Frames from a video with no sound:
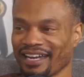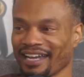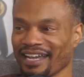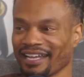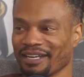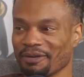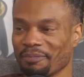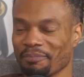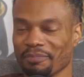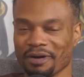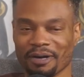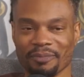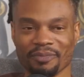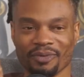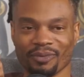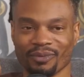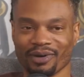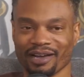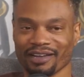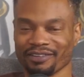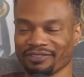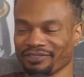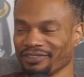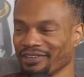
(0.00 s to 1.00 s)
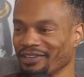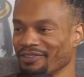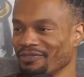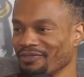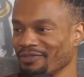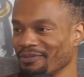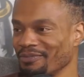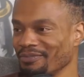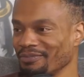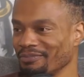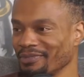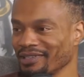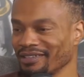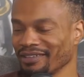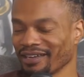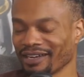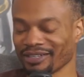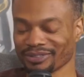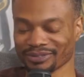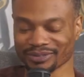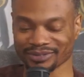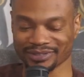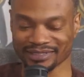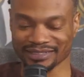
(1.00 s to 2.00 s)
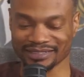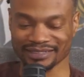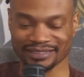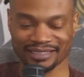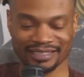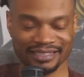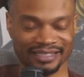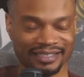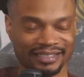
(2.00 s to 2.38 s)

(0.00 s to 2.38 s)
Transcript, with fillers: I had to bum the Wi-Fi from McDonald's, and